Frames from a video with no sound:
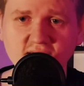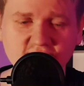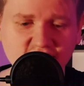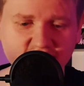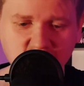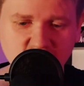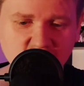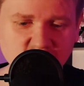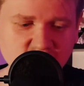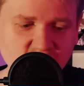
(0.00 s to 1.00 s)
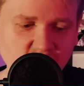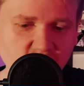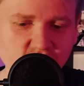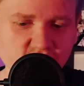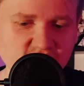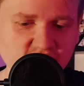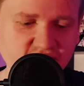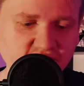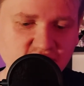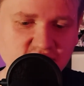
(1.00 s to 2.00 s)
yeah, that was the whole reason
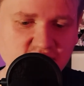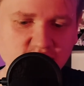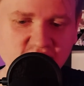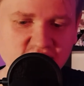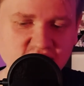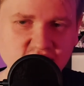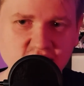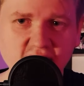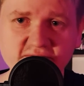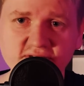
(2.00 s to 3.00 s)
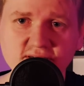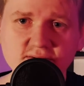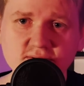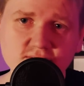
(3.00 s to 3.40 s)
for this ability to have here.